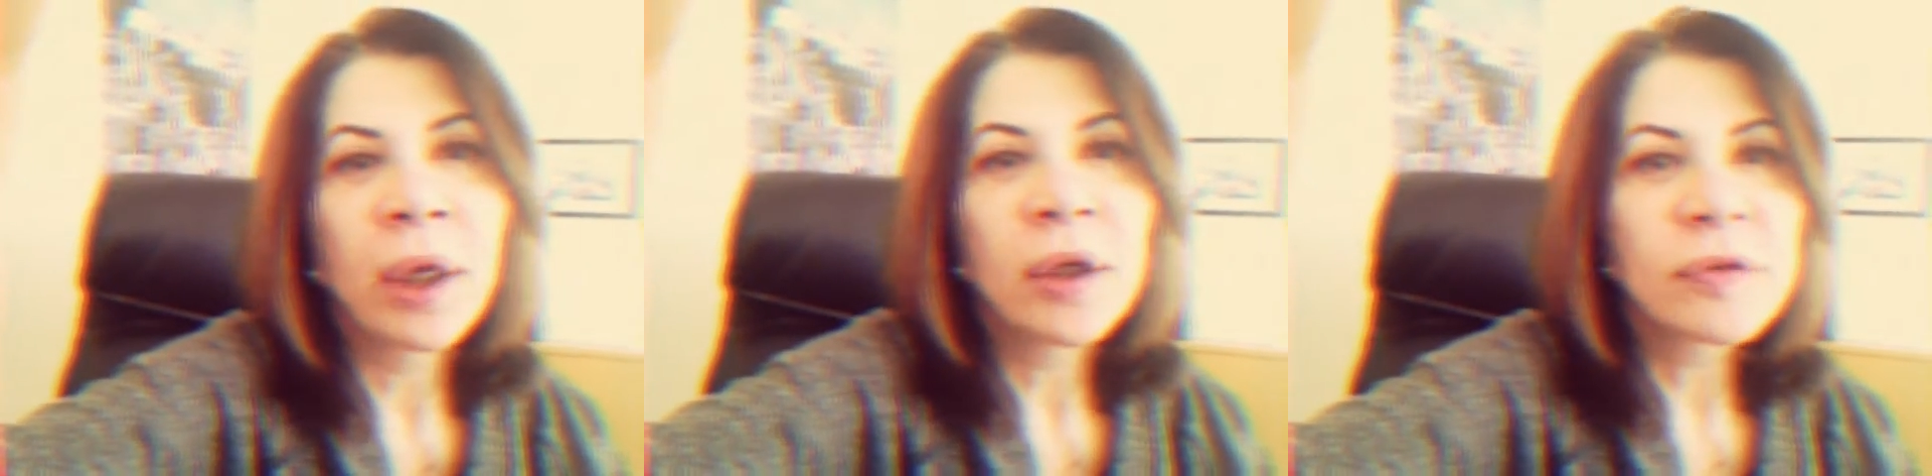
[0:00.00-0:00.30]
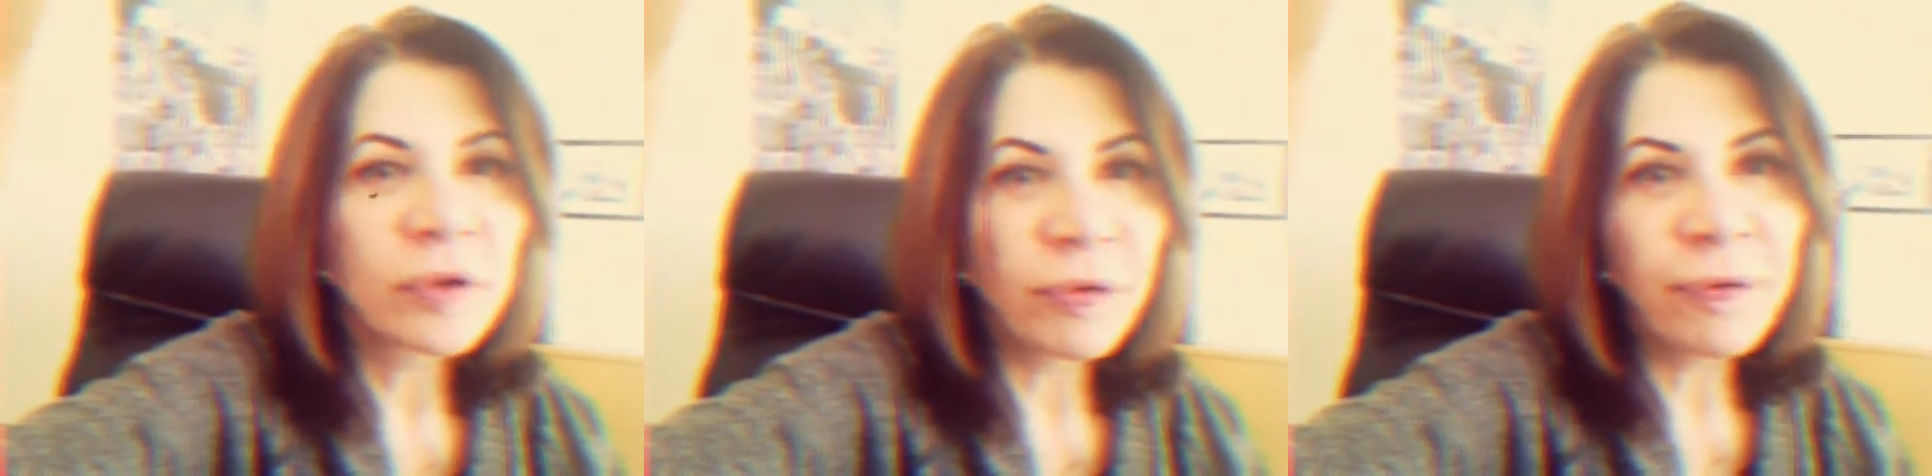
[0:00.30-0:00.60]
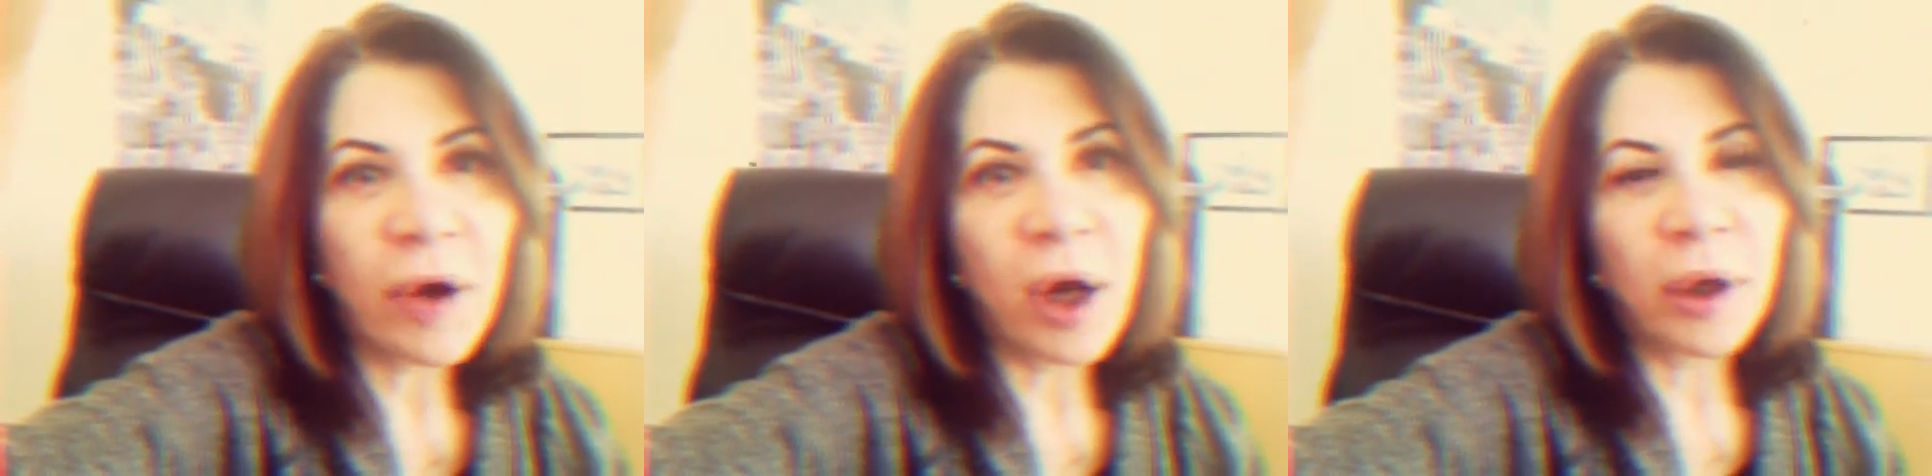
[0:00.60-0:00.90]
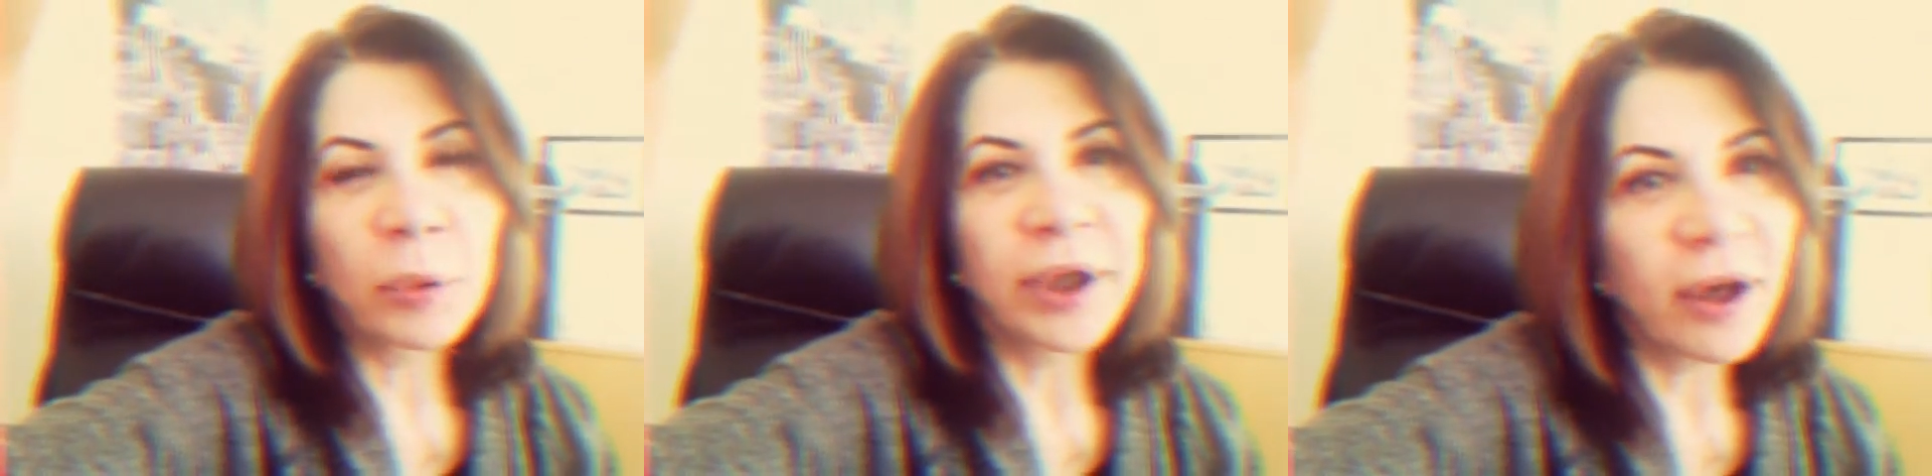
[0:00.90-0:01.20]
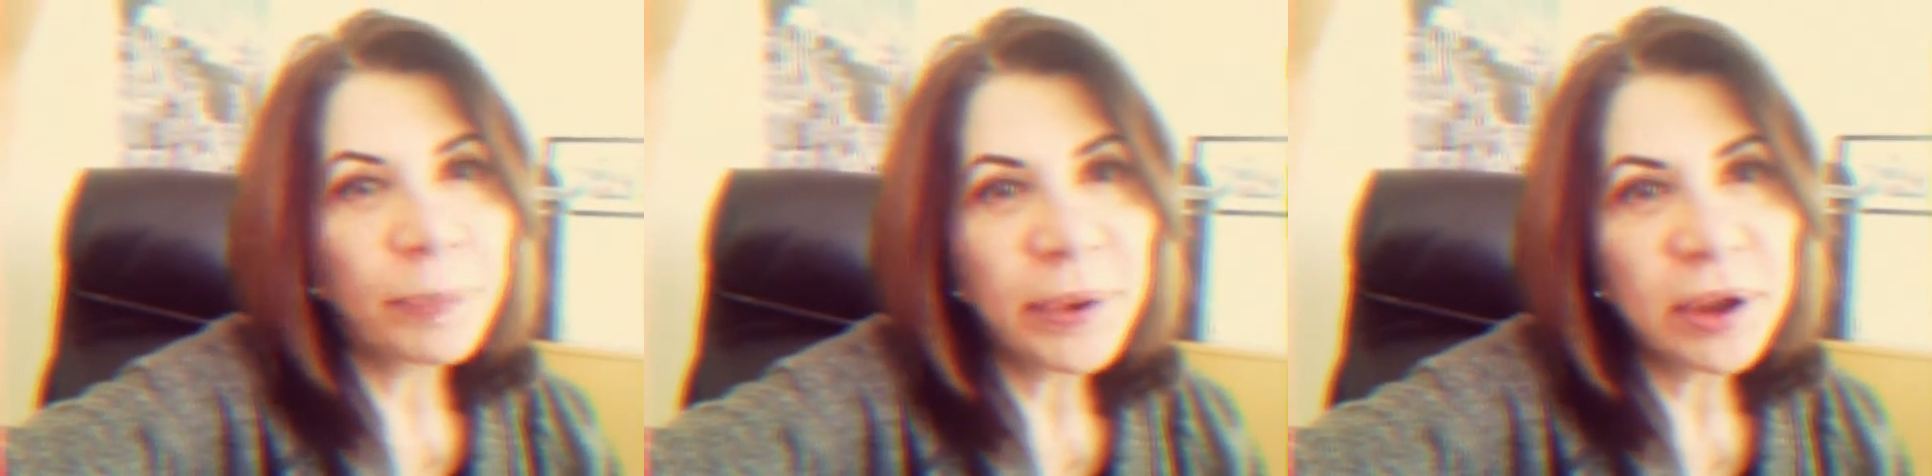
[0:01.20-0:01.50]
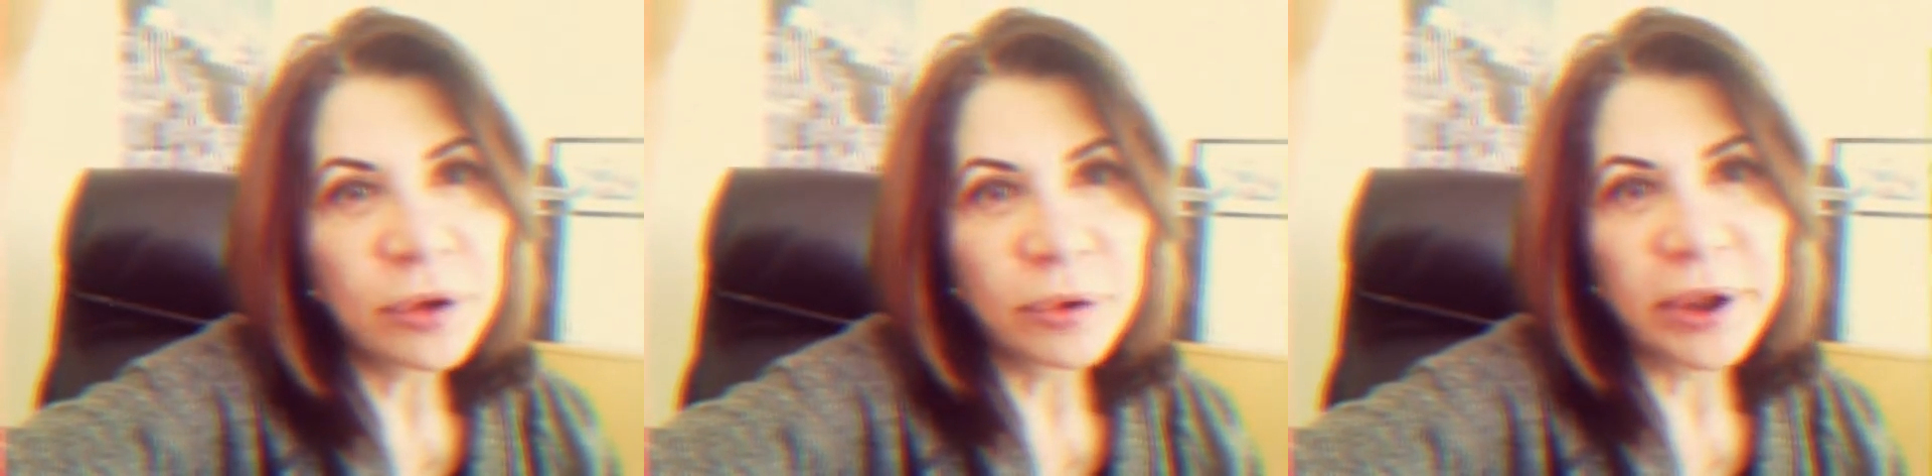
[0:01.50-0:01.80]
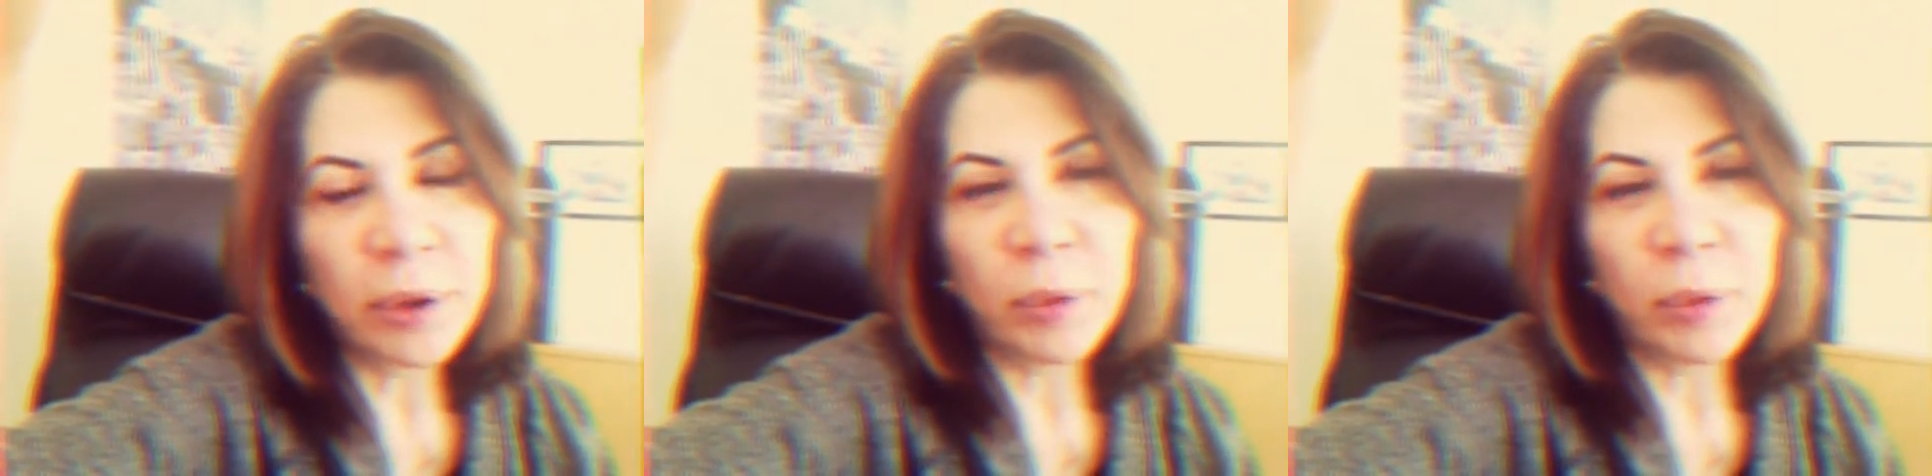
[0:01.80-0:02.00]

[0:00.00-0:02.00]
So far, what I've been doing